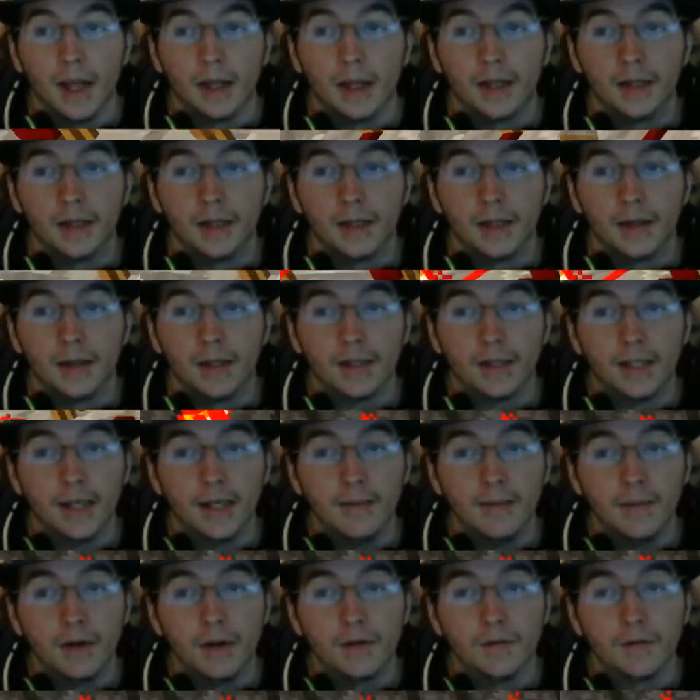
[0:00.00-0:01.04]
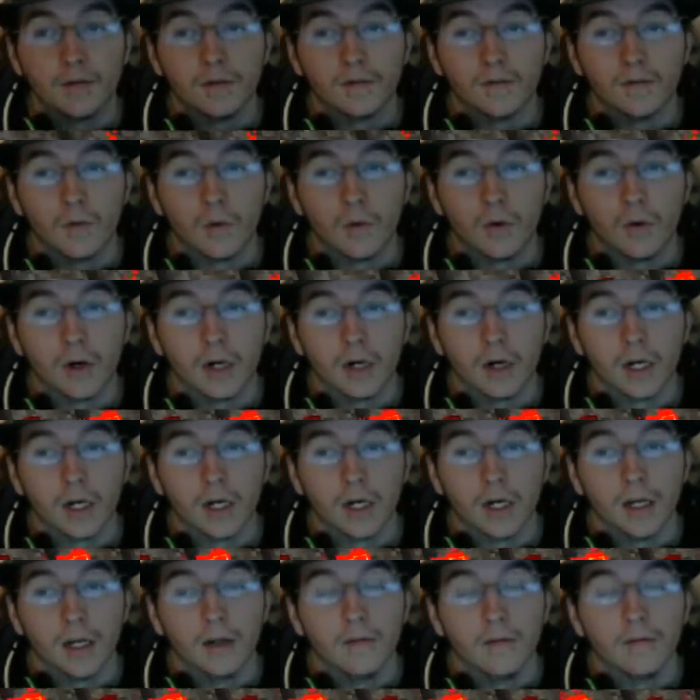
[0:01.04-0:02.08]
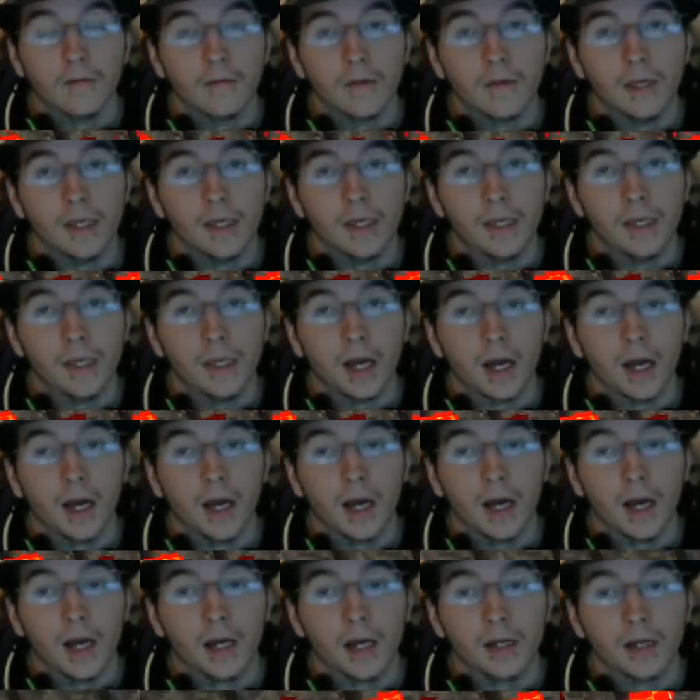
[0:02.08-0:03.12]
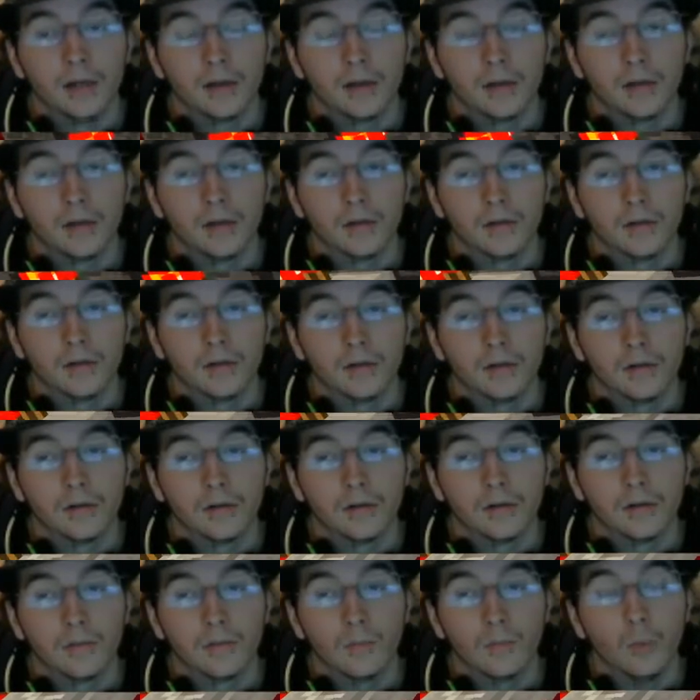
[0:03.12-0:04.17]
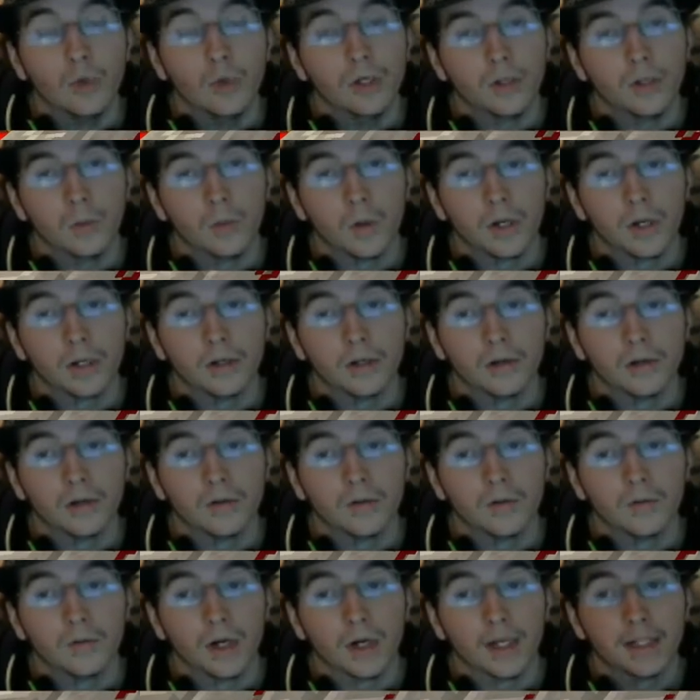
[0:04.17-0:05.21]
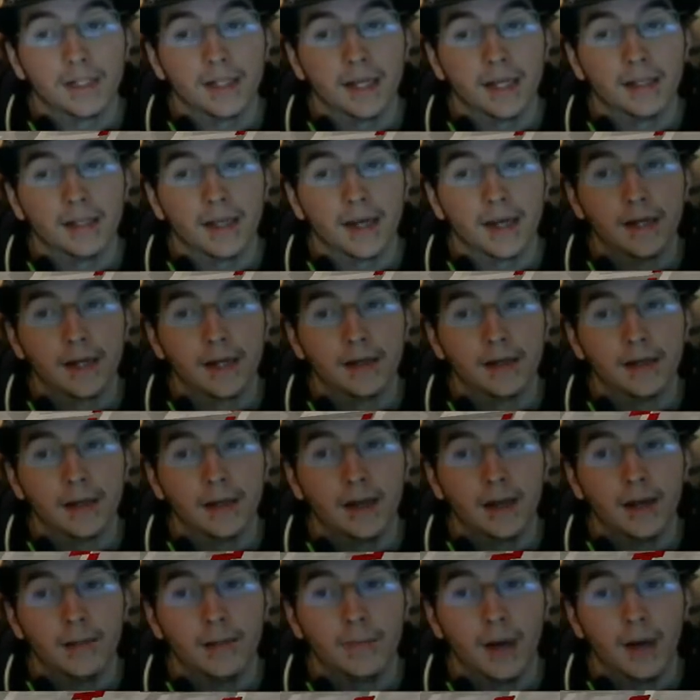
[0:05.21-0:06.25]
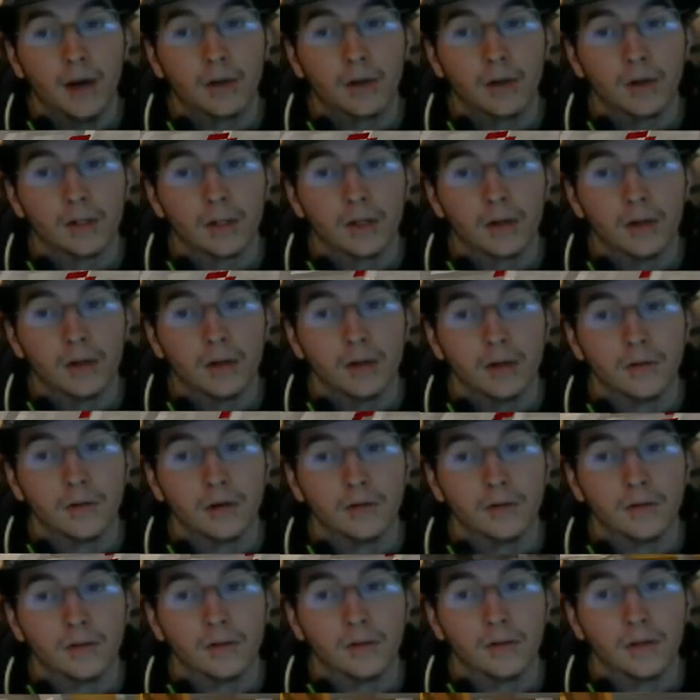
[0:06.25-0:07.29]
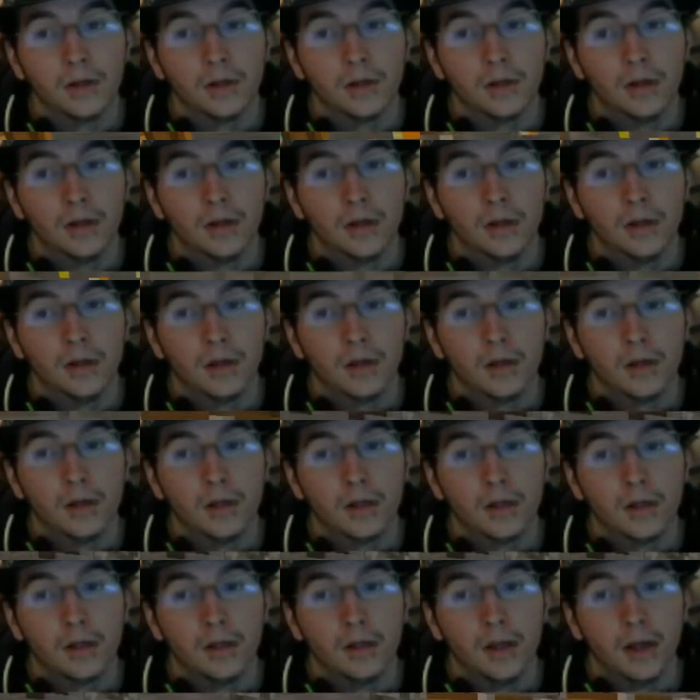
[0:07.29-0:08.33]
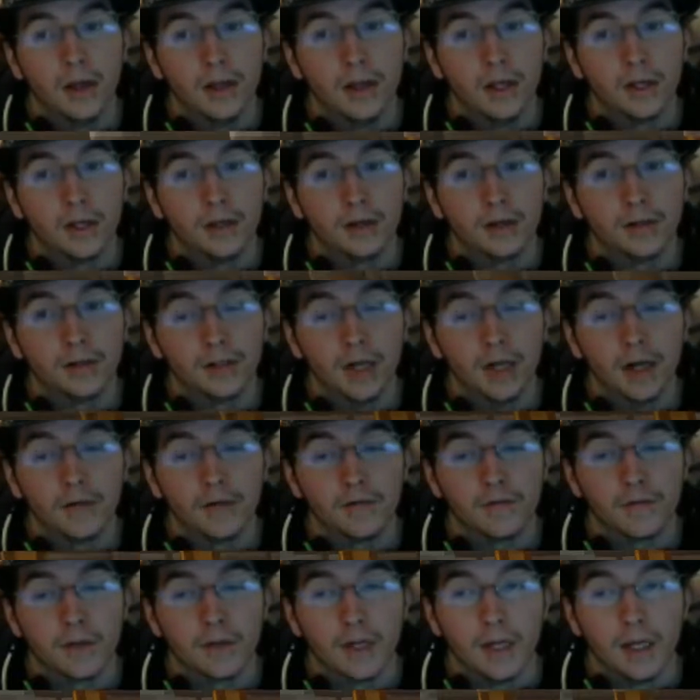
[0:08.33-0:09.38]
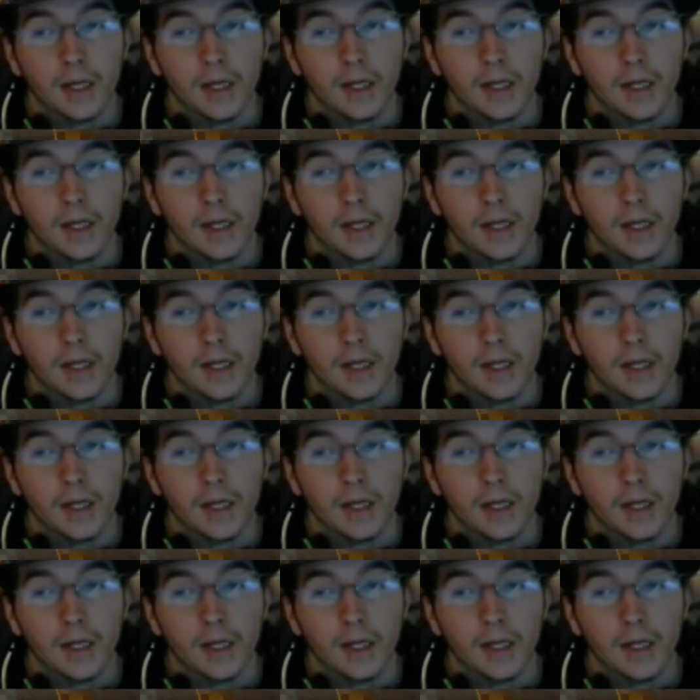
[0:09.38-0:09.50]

And the same goes for the wooden one, where I stand on it and it powers all those and it turns off.